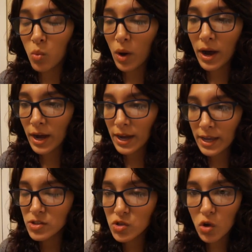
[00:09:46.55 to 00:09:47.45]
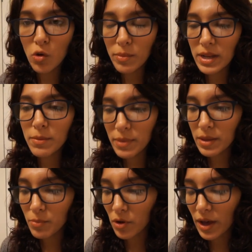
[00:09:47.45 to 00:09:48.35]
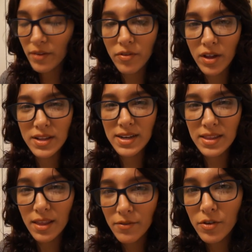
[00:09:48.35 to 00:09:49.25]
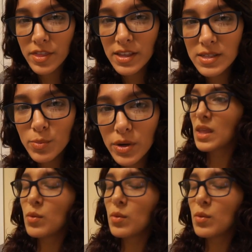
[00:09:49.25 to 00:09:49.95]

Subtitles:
why so many people have fallen in love with this book.